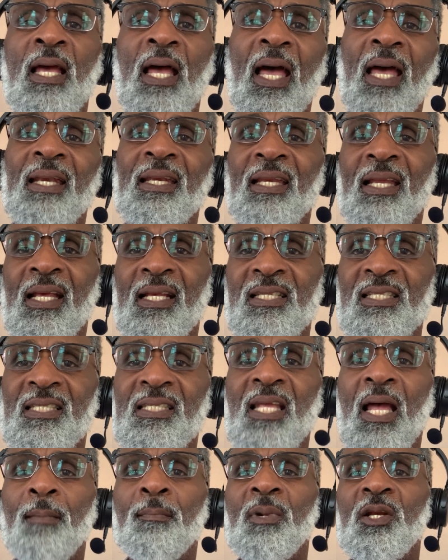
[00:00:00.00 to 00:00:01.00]
and the
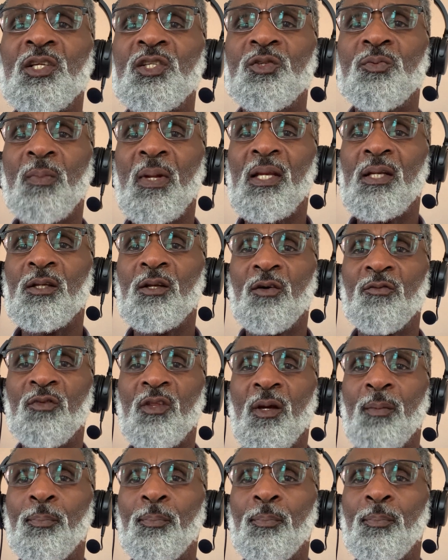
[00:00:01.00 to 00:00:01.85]
establishment of their